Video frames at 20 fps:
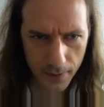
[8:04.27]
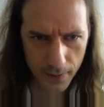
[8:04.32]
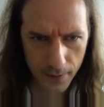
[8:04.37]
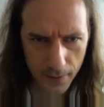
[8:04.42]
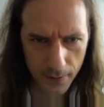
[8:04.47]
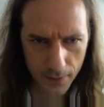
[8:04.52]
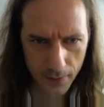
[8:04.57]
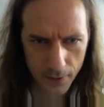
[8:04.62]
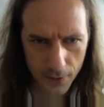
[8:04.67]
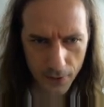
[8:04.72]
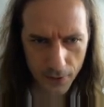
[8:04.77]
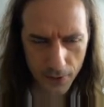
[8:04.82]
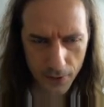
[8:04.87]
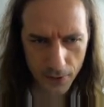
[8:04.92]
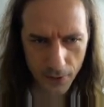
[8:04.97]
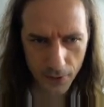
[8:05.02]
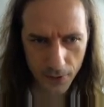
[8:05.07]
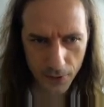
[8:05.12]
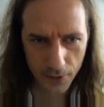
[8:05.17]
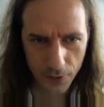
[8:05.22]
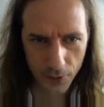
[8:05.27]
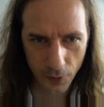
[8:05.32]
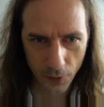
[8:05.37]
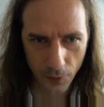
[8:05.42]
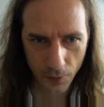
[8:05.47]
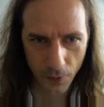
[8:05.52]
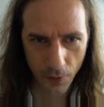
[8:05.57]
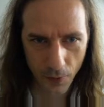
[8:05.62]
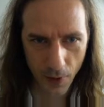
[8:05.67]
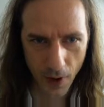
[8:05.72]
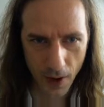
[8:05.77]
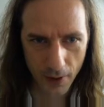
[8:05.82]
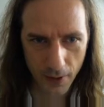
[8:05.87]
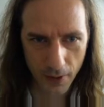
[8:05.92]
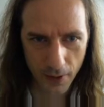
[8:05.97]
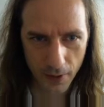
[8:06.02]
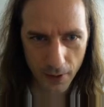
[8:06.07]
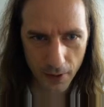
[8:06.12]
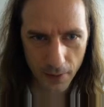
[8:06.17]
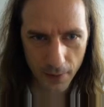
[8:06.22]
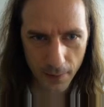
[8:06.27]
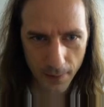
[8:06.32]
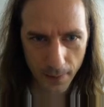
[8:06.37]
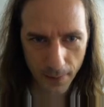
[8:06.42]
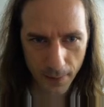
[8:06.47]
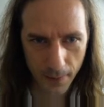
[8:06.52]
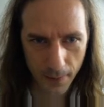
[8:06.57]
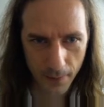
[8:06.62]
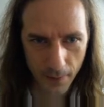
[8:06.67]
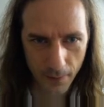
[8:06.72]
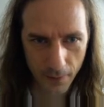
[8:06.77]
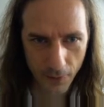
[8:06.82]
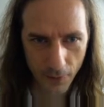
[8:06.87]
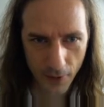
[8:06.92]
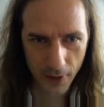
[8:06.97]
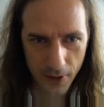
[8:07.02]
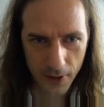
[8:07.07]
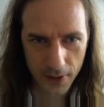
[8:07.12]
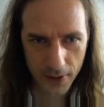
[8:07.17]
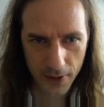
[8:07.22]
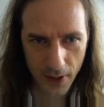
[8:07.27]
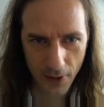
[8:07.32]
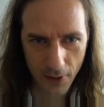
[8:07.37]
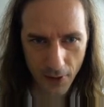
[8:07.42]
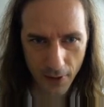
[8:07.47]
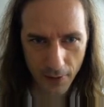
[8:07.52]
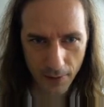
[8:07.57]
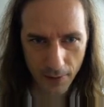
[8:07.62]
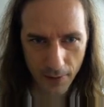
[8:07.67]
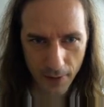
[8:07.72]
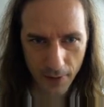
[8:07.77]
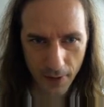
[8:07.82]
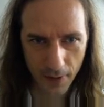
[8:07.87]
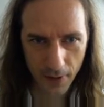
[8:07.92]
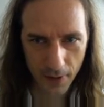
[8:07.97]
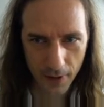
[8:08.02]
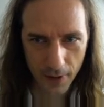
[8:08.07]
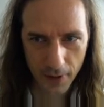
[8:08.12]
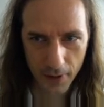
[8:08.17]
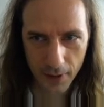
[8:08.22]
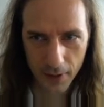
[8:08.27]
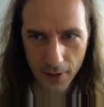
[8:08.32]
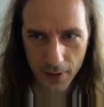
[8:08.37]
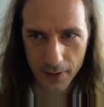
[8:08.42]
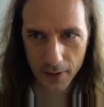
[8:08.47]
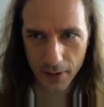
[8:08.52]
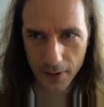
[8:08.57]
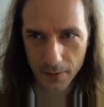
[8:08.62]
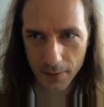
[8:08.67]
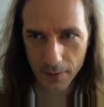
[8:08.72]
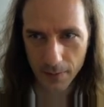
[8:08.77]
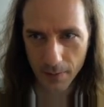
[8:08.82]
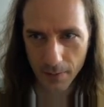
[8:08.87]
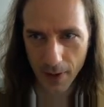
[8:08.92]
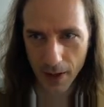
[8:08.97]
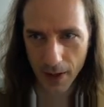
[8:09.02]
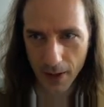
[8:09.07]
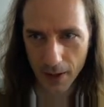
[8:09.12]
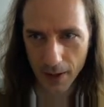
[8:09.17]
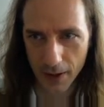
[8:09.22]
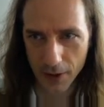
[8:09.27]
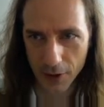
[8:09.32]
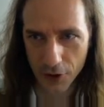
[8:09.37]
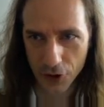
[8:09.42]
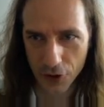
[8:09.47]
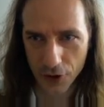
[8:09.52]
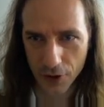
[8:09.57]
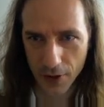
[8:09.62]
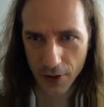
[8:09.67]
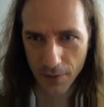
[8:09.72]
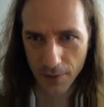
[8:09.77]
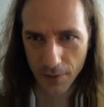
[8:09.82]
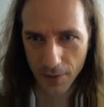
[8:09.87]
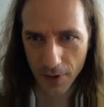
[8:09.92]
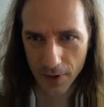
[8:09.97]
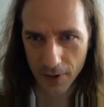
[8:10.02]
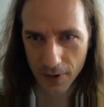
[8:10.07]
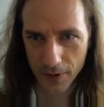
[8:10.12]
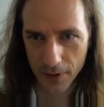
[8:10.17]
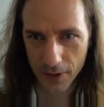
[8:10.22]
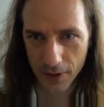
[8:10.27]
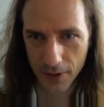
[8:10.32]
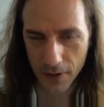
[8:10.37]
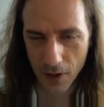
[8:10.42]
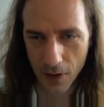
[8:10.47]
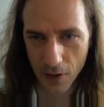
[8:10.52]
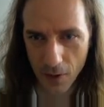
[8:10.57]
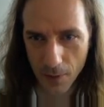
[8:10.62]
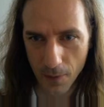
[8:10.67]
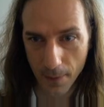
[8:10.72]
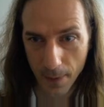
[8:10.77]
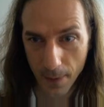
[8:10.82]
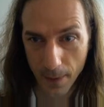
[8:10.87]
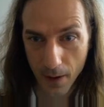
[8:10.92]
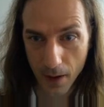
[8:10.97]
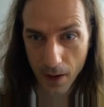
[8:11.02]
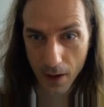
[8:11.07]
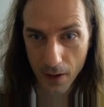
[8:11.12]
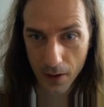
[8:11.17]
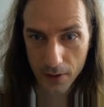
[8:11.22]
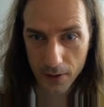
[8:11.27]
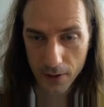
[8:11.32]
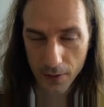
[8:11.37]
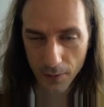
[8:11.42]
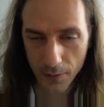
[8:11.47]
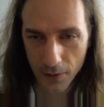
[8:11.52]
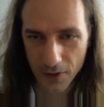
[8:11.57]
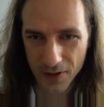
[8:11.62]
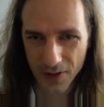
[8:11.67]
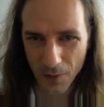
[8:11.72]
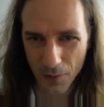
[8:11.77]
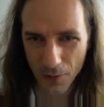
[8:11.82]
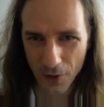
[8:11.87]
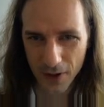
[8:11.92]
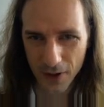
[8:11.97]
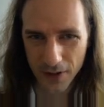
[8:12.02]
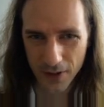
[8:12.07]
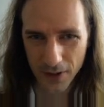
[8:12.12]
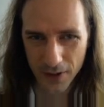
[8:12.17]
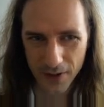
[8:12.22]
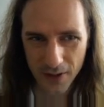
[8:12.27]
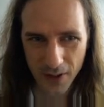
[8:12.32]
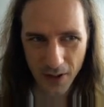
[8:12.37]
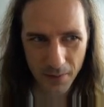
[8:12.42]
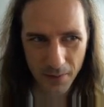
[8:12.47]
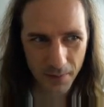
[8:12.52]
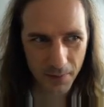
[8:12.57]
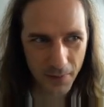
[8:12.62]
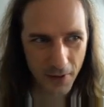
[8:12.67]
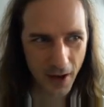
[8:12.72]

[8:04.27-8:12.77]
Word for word: switch to source code provider, no, free serif. Does it make any difference? No. So for some reason, some